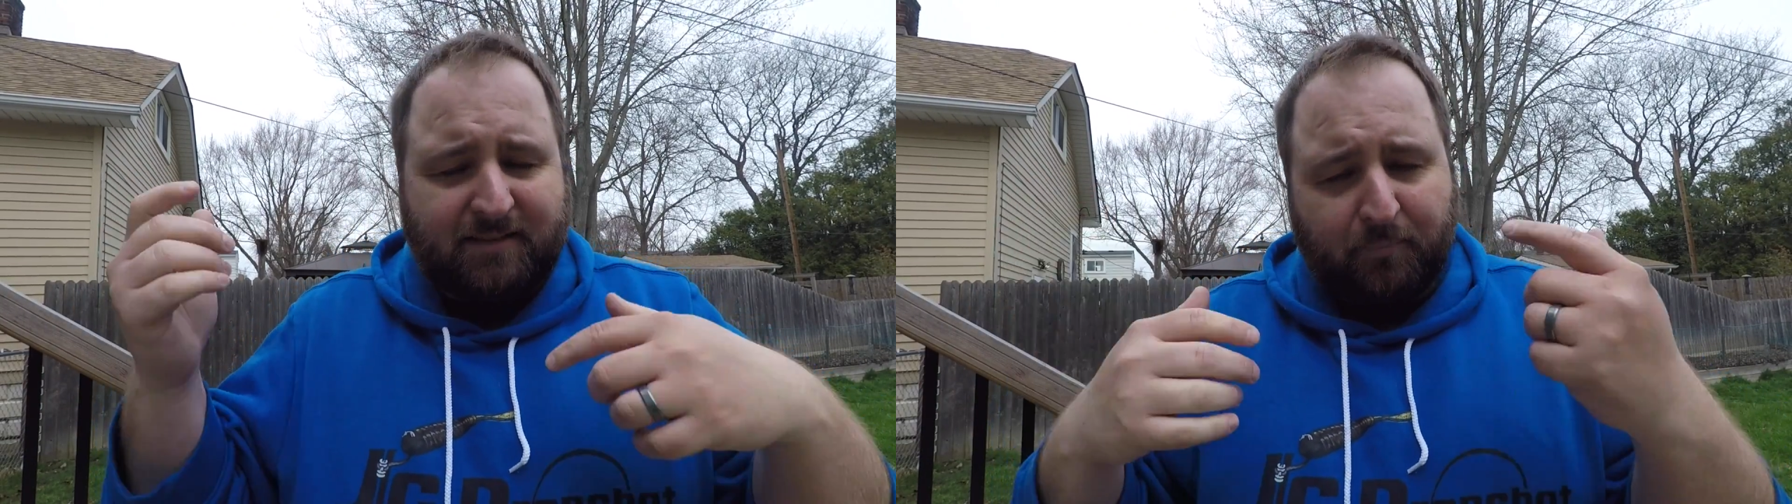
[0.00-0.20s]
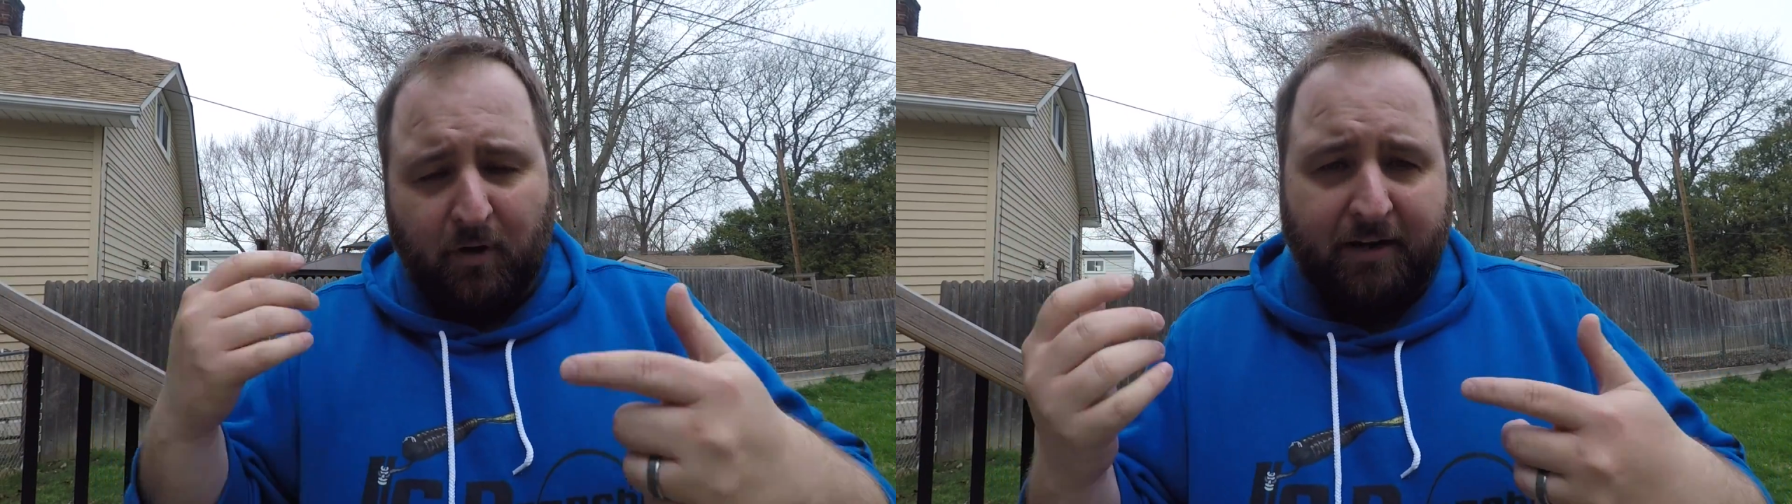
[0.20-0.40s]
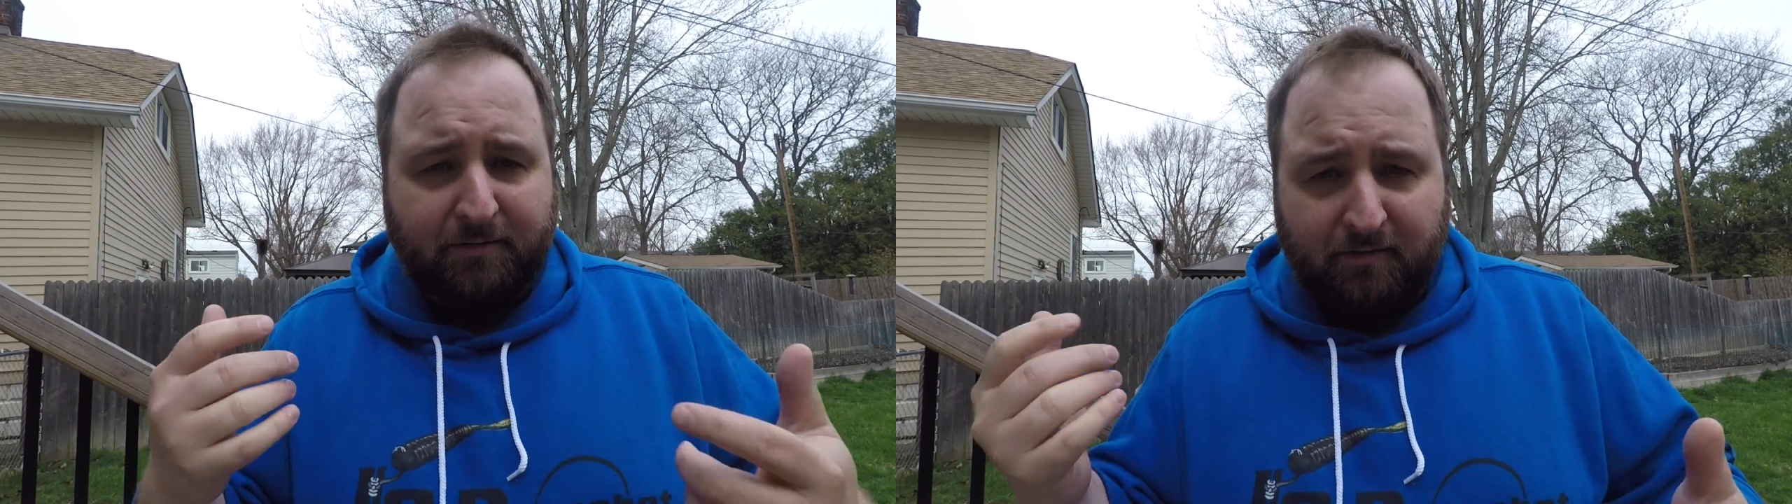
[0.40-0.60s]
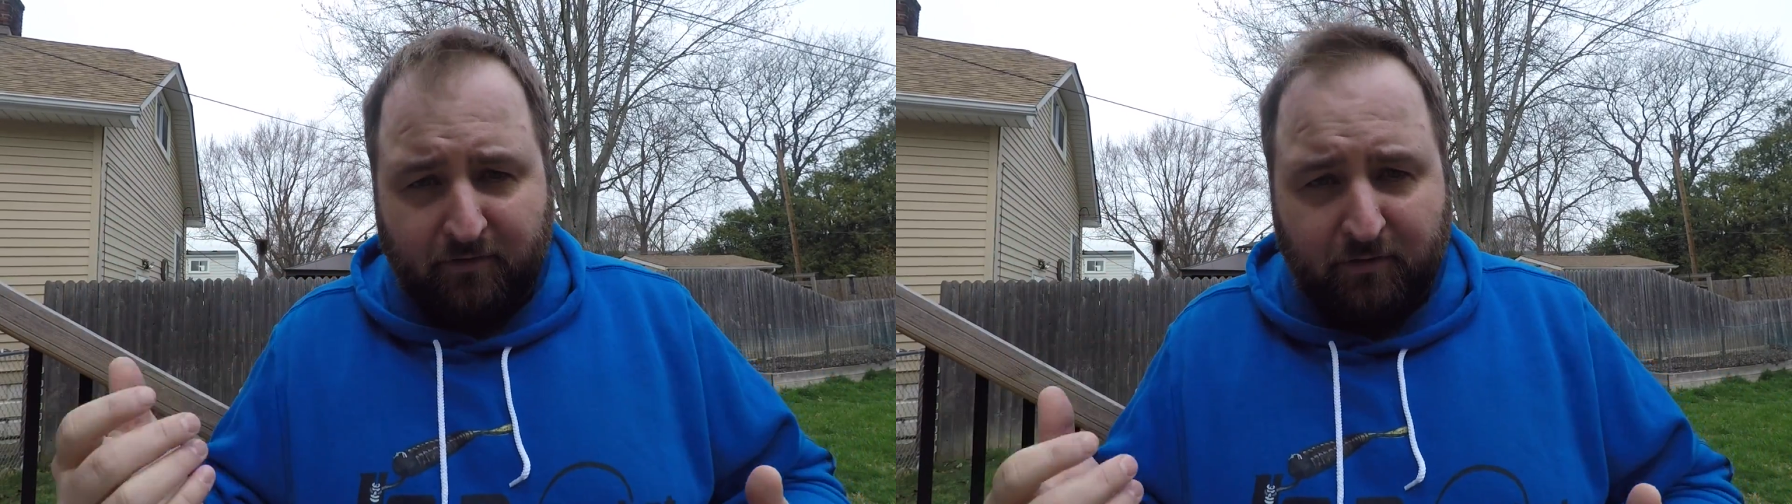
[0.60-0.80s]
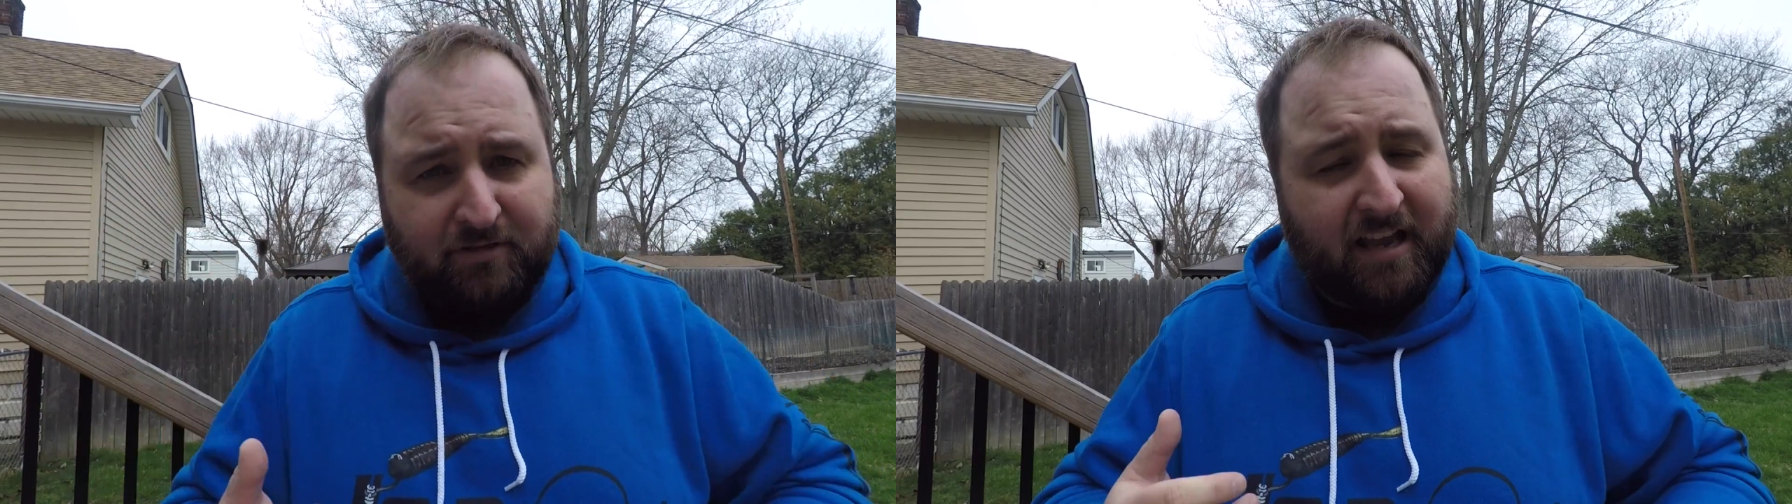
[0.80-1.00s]
of product
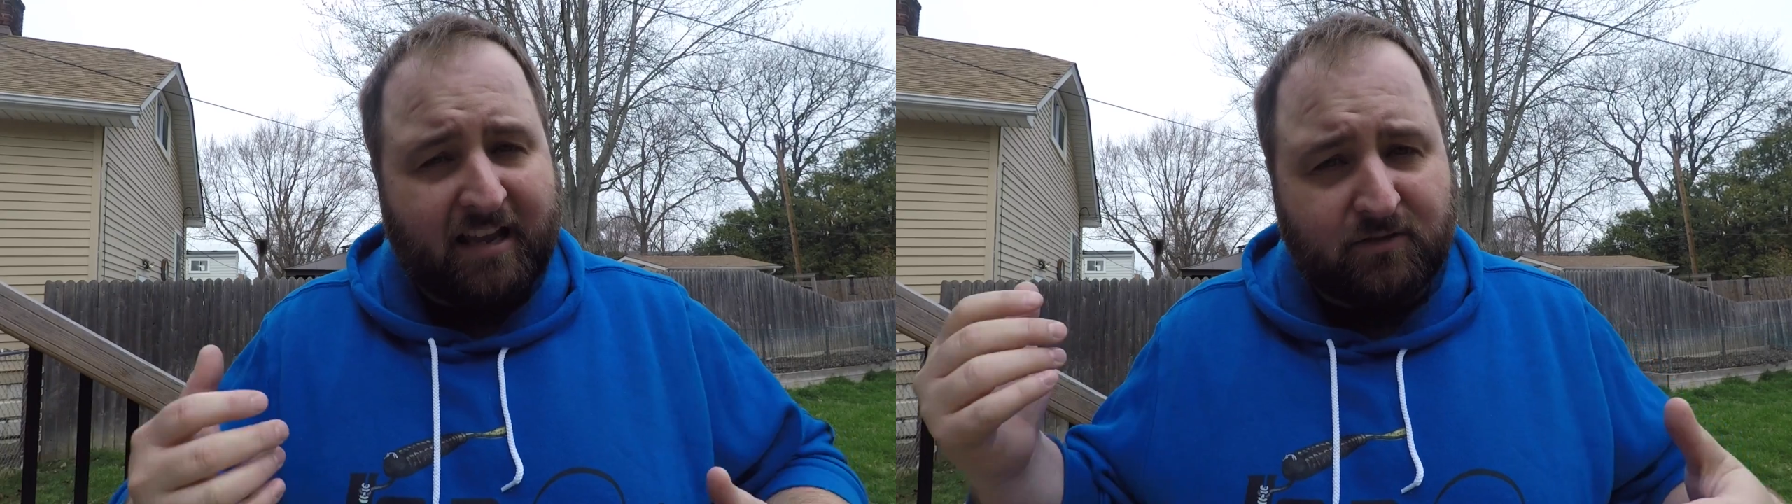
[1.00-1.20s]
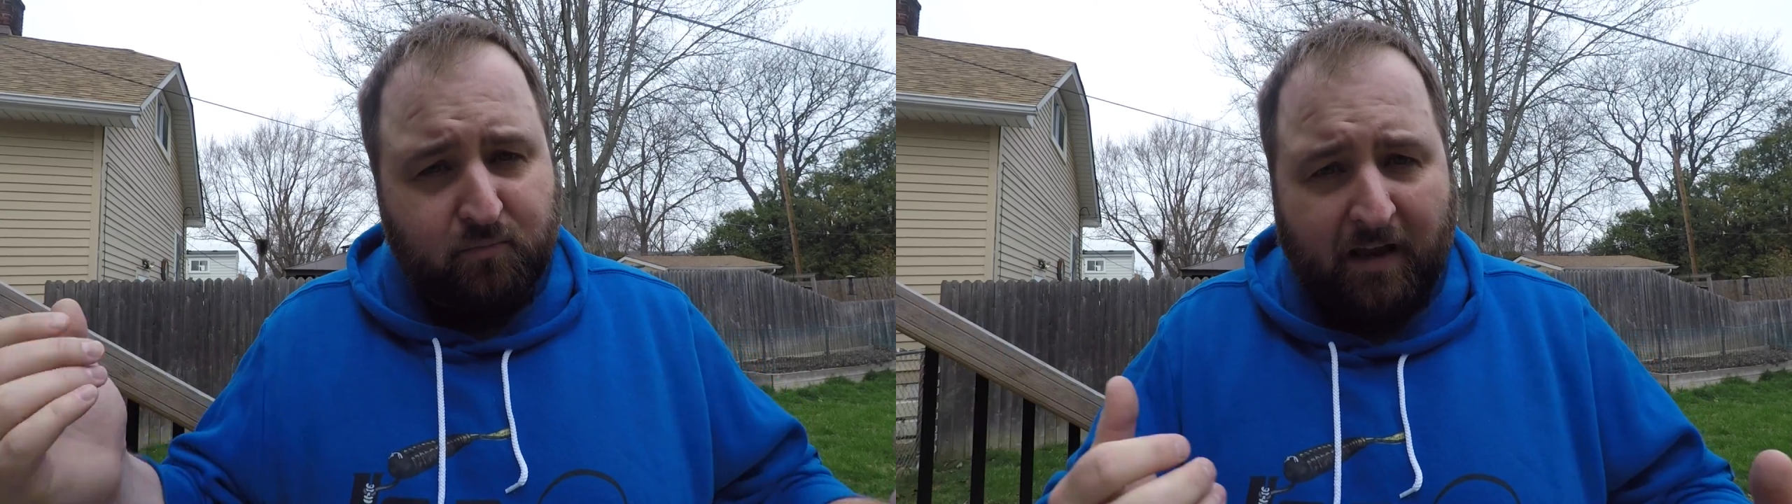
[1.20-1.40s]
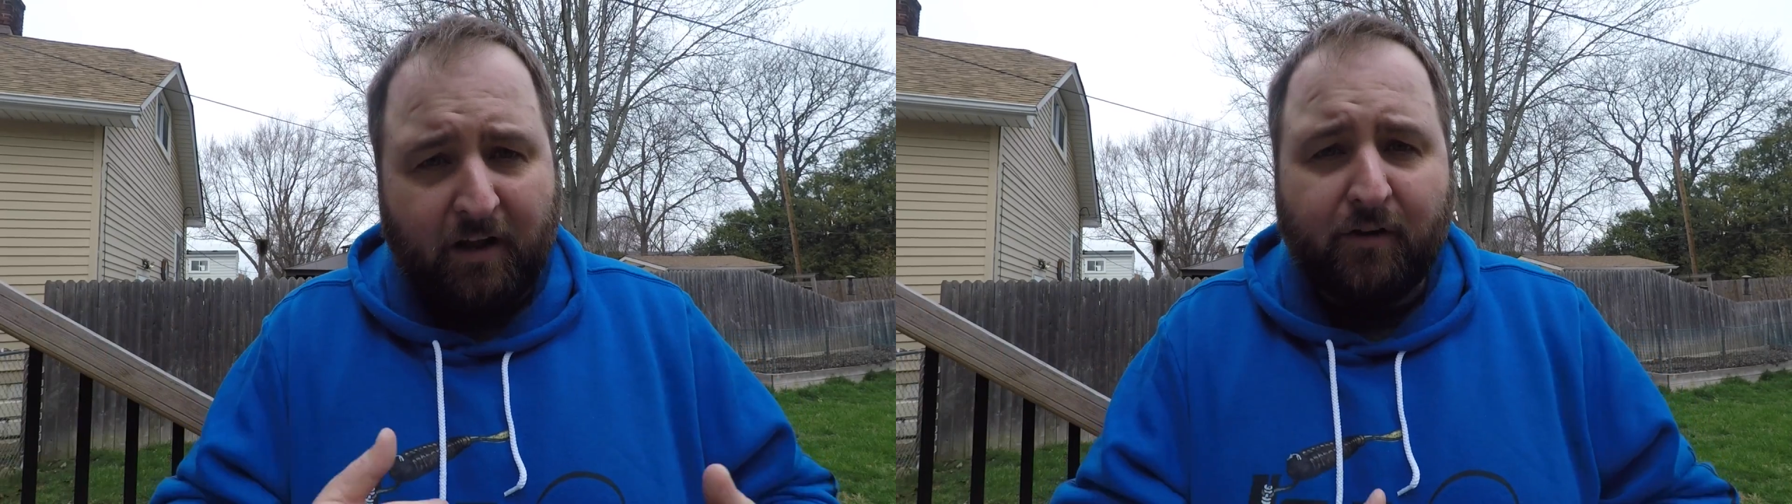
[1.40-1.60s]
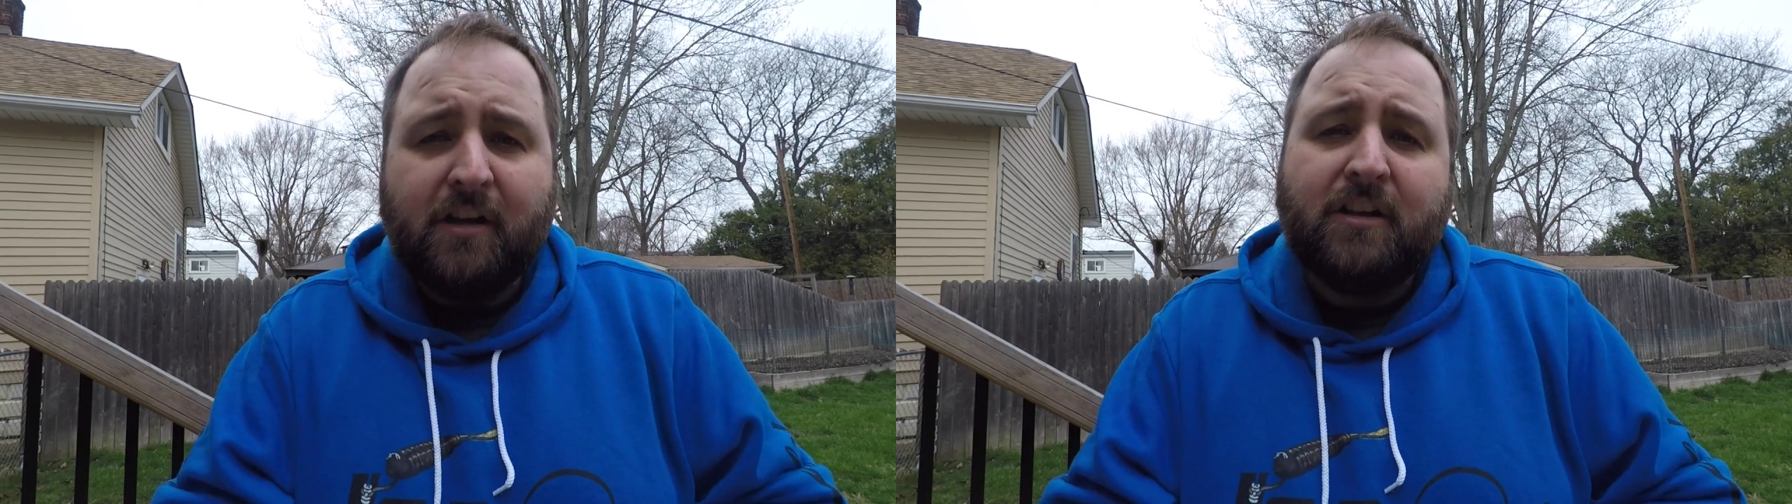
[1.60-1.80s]
reviews as well.